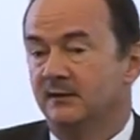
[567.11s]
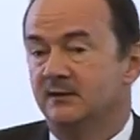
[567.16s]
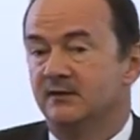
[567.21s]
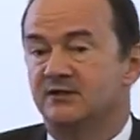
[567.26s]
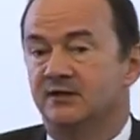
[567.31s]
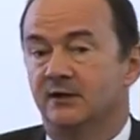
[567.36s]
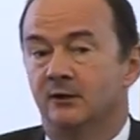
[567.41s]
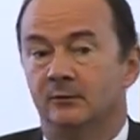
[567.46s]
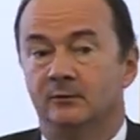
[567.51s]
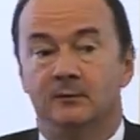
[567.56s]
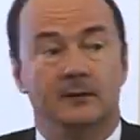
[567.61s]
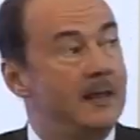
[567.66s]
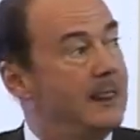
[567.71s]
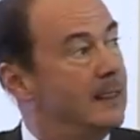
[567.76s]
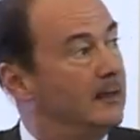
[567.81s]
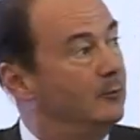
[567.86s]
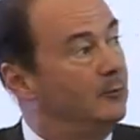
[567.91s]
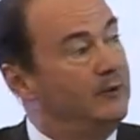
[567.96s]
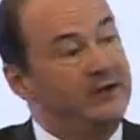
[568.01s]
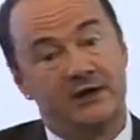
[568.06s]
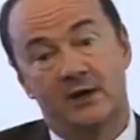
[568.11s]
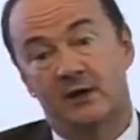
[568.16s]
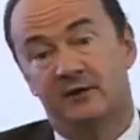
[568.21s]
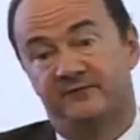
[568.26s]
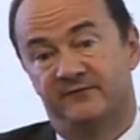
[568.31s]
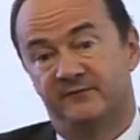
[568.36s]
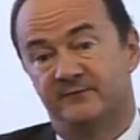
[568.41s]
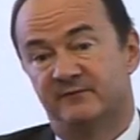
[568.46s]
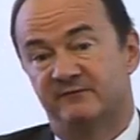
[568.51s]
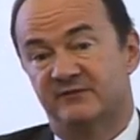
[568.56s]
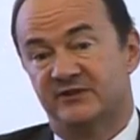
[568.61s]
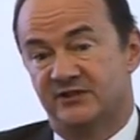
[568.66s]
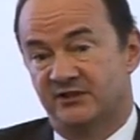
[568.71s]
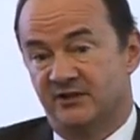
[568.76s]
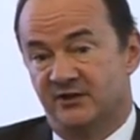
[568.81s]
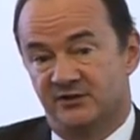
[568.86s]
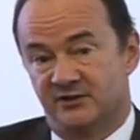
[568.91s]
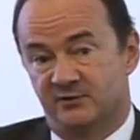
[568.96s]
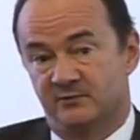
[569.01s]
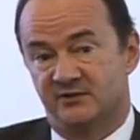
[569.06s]
So we know from the
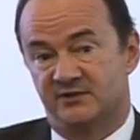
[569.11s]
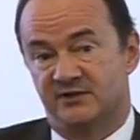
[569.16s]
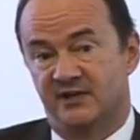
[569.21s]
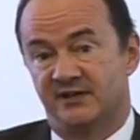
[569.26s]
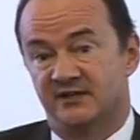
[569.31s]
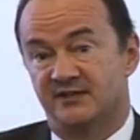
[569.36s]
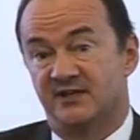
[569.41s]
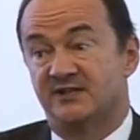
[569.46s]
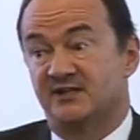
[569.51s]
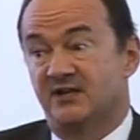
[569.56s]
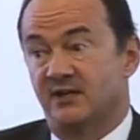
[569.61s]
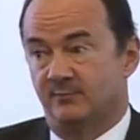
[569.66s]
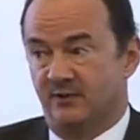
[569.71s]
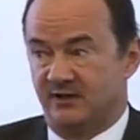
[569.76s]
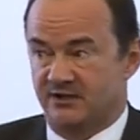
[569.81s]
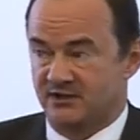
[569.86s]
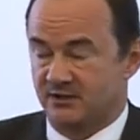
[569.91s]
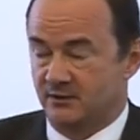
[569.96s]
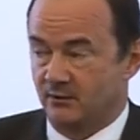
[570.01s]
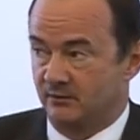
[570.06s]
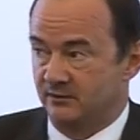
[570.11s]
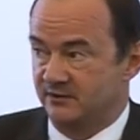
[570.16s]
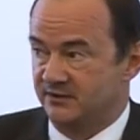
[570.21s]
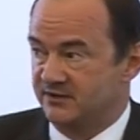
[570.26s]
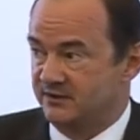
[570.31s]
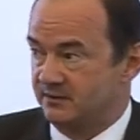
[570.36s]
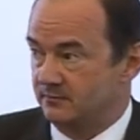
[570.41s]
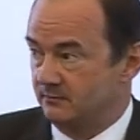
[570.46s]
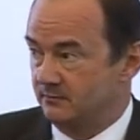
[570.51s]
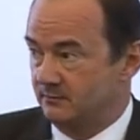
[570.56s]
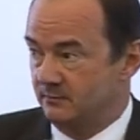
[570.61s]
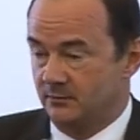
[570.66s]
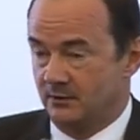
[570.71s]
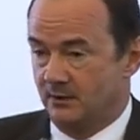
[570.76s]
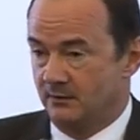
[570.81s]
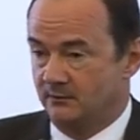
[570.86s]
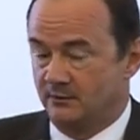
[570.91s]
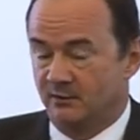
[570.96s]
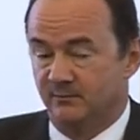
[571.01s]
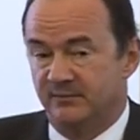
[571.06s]
research that was done, as I say, by scholars
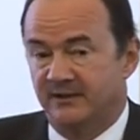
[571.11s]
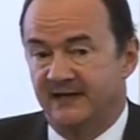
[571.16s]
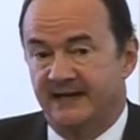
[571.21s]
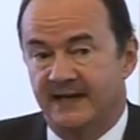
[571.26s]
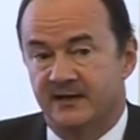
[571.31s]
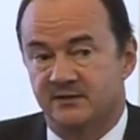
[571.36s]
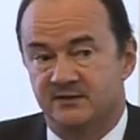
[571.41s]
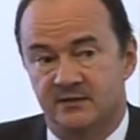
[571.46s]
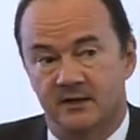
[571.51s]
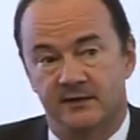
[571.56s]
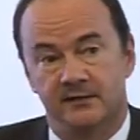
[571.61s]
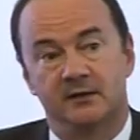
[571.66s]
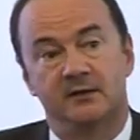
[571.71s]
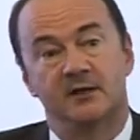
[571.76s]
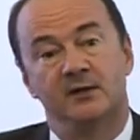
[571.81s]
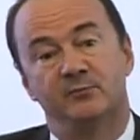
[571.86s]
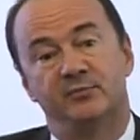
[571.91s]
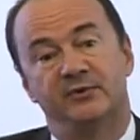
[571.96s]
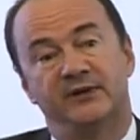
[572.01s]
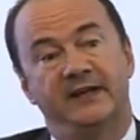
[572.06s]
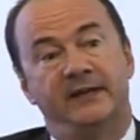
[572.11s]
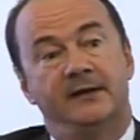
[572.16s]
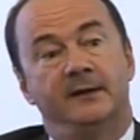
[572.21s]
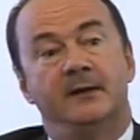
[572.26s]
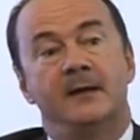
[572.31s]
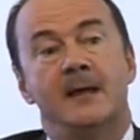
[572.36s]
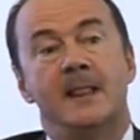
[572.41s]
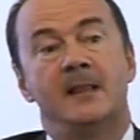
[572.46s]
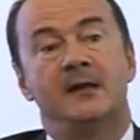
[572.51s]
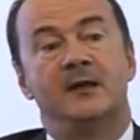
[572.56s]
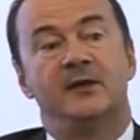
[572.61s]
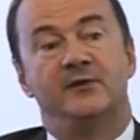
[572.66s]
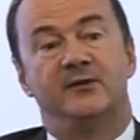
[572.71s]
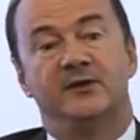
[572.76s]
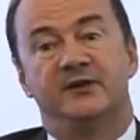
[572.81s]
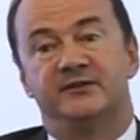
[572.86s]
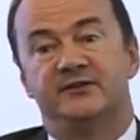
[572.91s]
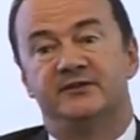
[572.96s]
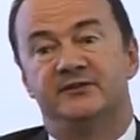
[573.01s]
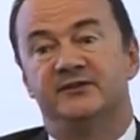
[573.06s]
uh, completely outside our company,
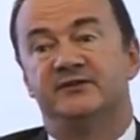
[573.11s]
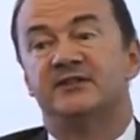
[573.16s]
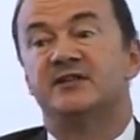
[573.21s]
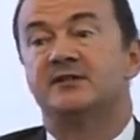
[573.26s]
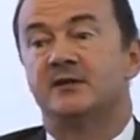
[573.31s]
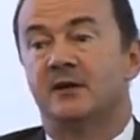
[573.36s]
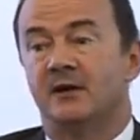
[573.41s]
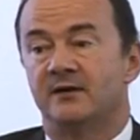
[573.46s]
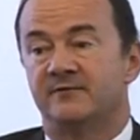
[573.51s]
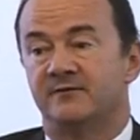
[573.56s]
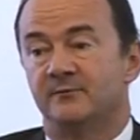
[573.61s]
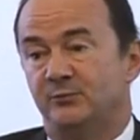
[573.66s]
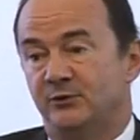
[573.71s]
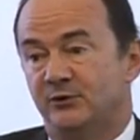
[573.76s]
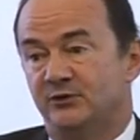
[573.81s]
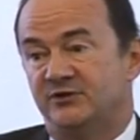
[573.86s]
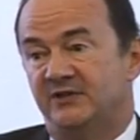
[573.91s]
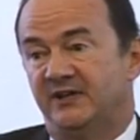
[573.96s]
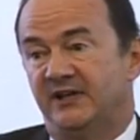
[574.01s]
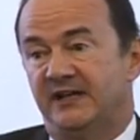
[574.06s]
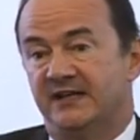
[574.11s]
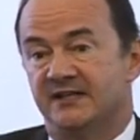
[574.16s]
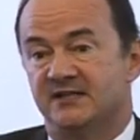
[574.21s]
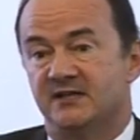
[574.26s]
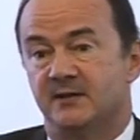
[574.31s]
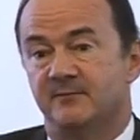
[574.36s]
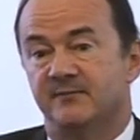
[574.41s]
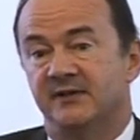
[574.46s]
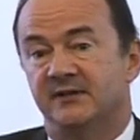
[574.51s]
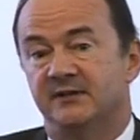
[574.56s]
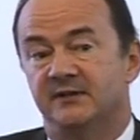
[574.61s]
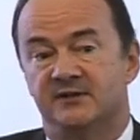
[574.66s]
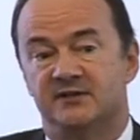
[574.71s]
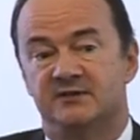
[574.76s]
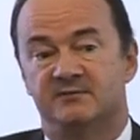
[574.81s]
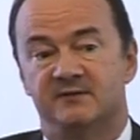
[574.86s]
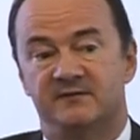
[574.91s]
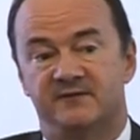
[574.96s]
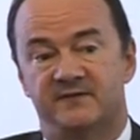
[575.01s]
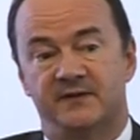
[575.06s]
that the desire for beauty is something that
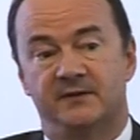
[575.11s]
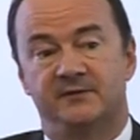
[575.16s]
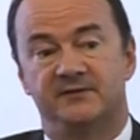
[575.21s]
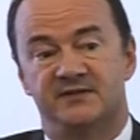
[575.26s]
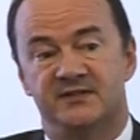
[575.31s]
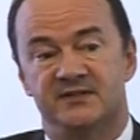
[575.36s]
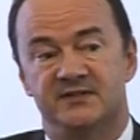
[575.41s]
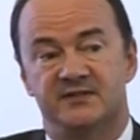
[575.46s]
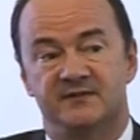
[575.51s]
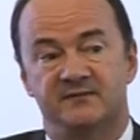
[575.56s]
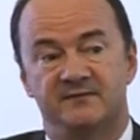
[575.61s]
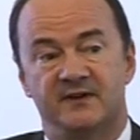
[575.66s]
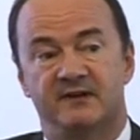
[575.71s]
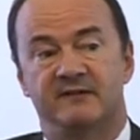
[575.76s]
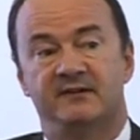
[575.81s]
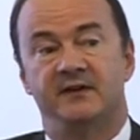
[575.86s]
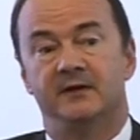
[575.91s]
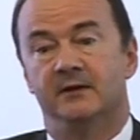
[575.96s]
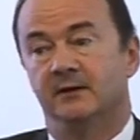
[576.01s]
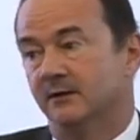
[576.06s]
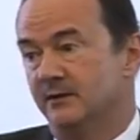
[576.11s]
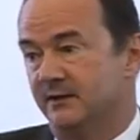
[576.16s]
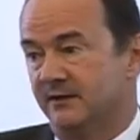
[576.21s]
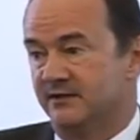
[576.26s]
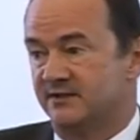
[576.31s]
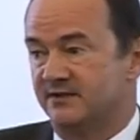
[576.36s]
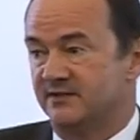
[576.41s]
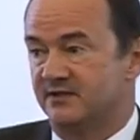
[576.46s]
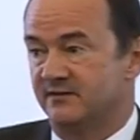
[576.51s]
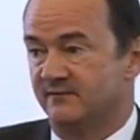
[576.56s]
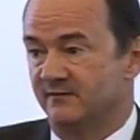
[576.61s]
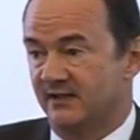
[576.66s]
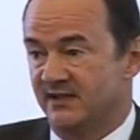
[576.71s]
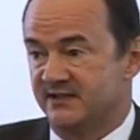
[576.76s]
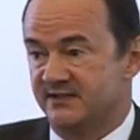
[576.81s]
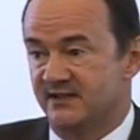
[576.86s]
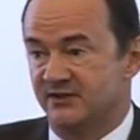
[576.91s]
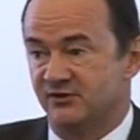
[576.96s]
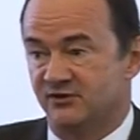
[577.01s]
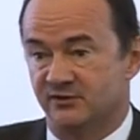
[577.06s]
has been felt since the very earliest
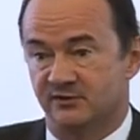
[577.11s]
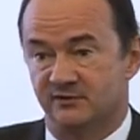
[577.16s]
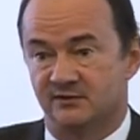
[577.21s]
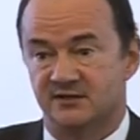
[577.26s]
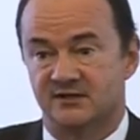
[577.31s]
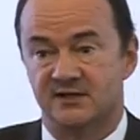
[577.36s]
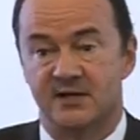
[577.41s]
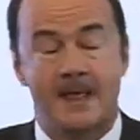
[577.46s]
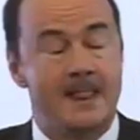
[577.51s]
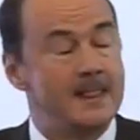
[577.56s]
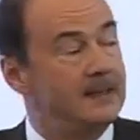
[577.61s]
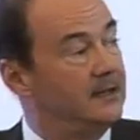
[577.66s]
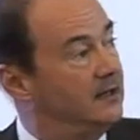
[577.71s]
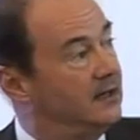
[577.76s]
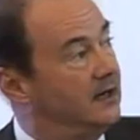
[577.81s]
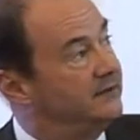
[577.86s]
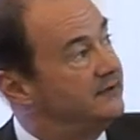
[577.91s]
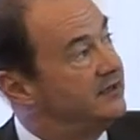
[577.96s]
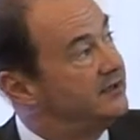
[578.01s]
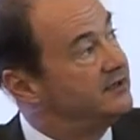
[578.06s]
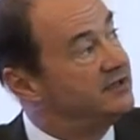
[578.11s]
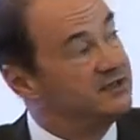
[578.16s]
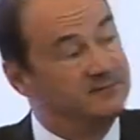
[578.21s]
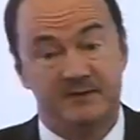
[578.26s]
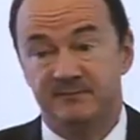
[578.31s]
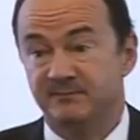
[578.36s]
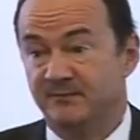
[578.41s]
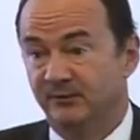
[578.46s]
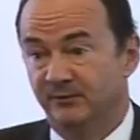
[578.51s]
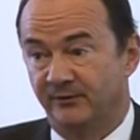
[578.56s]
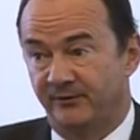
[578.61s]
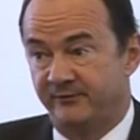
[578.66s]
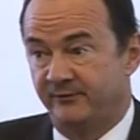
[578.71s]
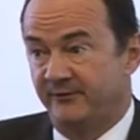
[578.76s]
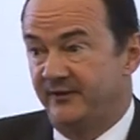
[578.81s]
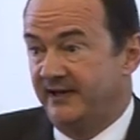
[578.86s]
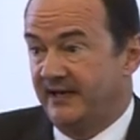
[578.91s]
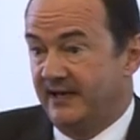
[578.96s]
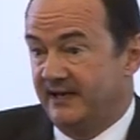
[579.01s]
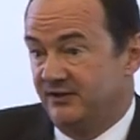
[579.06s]
civilizations and then has been built
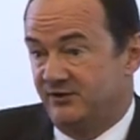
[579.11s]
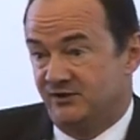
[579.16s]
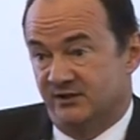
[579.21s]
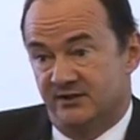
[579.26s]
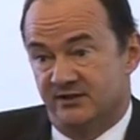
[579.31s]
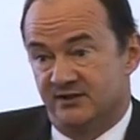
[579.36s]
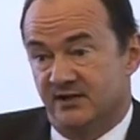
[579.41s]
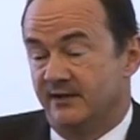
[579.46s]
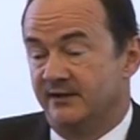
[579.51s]
through the ages.